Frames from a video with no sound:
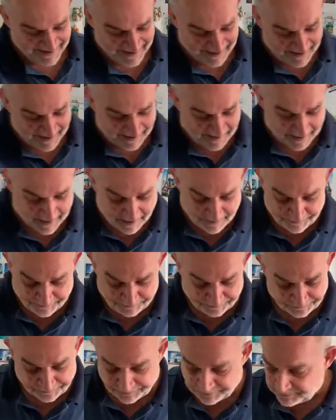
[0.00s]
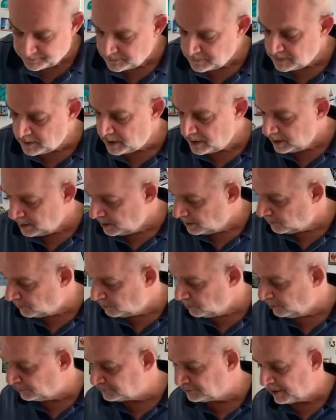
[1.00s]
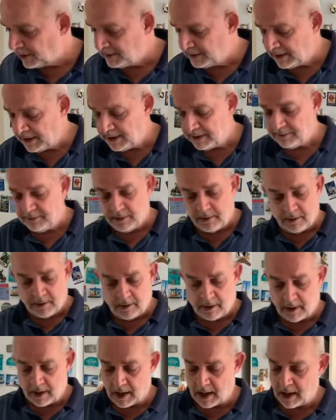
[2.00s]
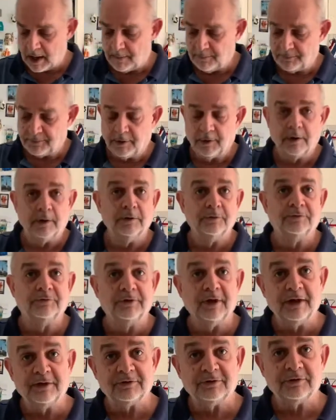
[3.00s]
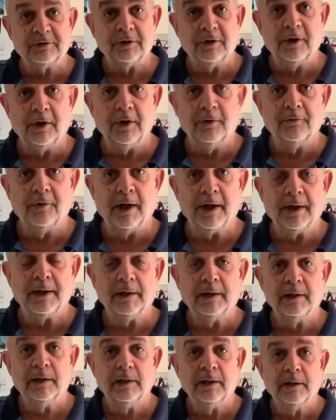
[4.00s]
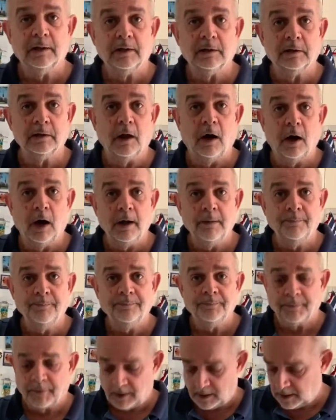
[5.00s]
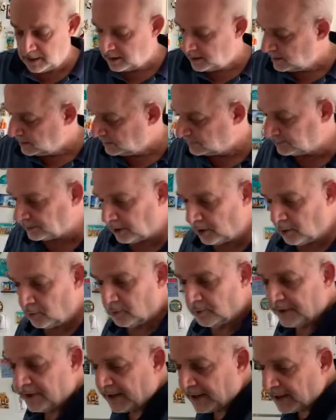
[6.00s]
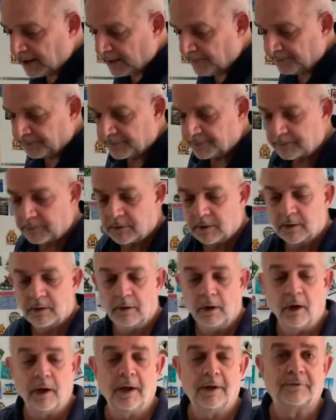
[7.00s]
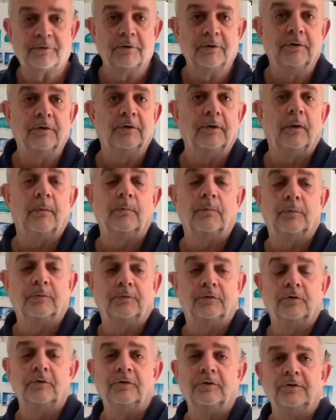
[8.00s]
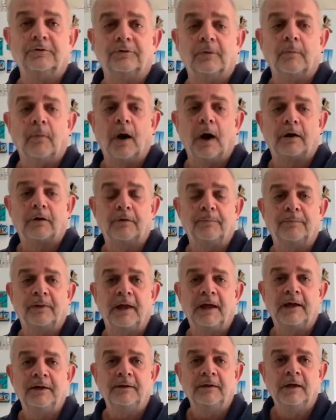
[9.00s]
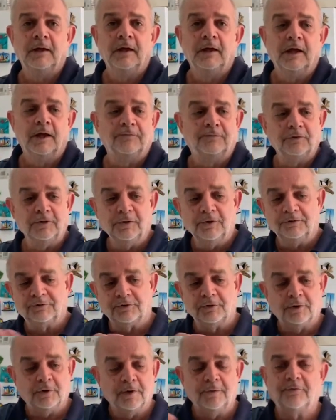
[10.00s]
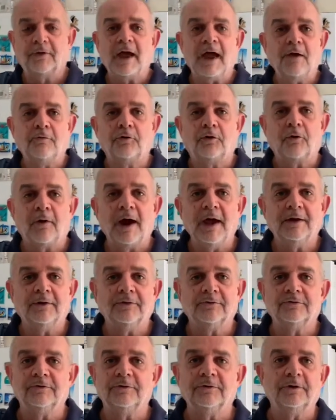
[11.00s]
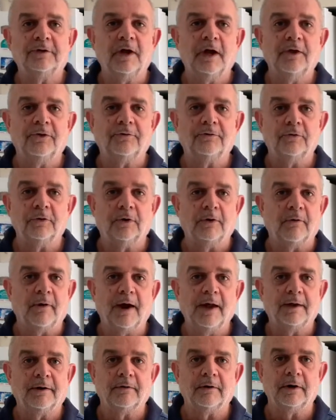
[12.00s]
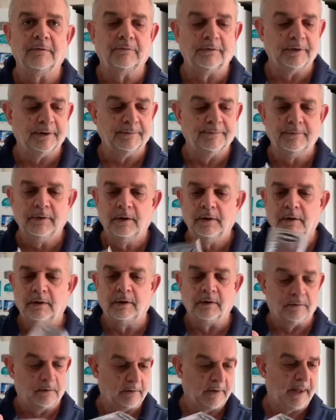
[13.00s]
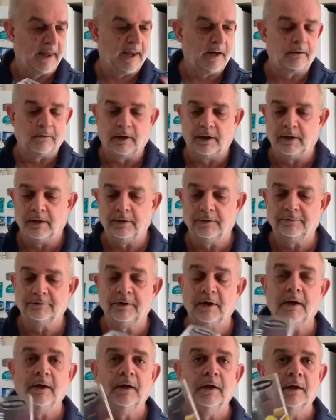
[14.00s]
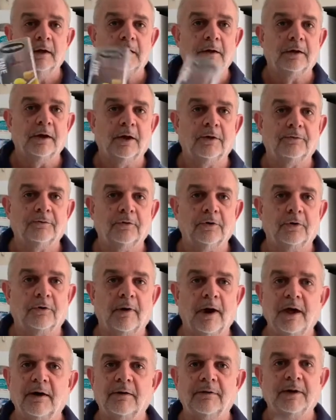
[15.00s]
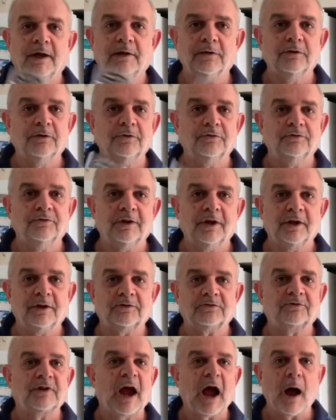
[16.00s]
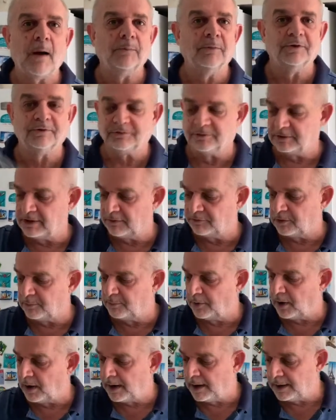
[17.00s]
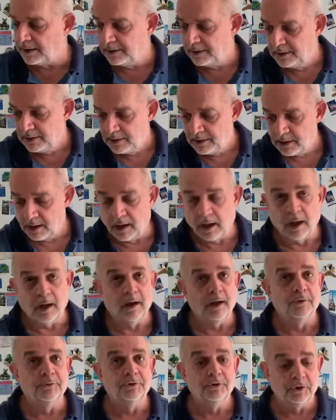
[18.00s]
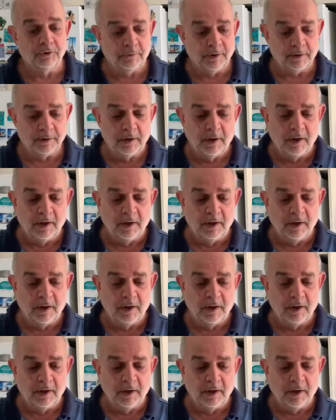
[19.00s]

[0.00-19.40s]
Now, we also need zest of a lime. So we'll get our, I actually do use a microplane. If you have graters and you go through a grater a little hand grater these are, you go through a grater and they lose their sharpness and you have to buy a new one.